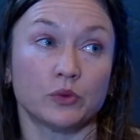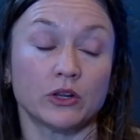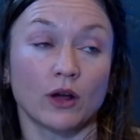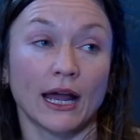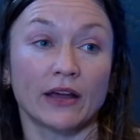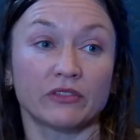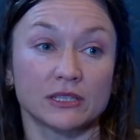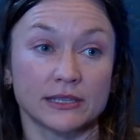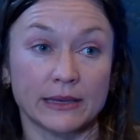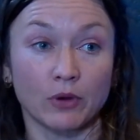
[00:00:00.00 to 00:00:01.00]
we don't have the
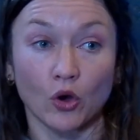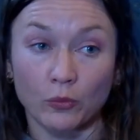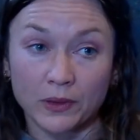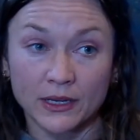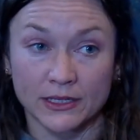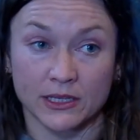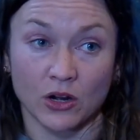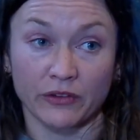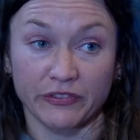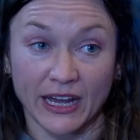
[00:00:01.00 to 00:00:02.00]
same openness in
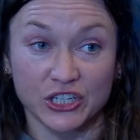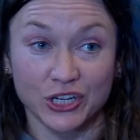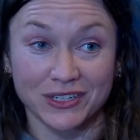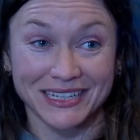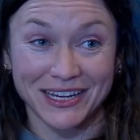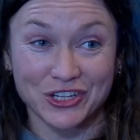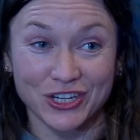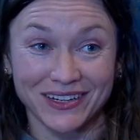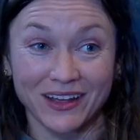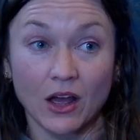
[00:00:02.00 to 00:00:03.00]
our fascia
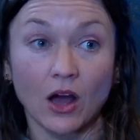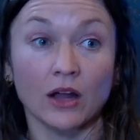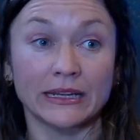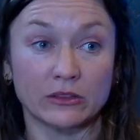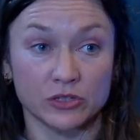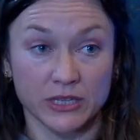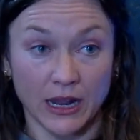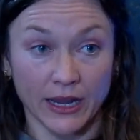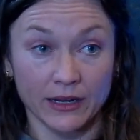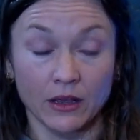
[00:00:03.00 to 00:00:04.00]
tension on either
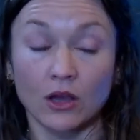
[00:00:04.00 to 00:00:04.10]
side.